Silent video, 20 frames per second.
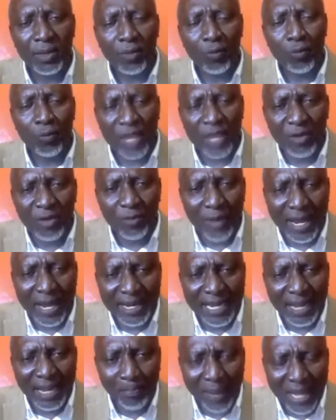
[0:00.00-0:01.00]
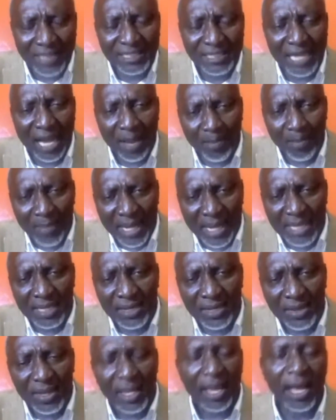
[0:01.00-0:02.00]
We rather packed our
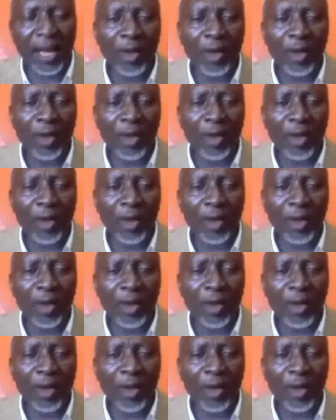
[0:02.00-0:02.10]
money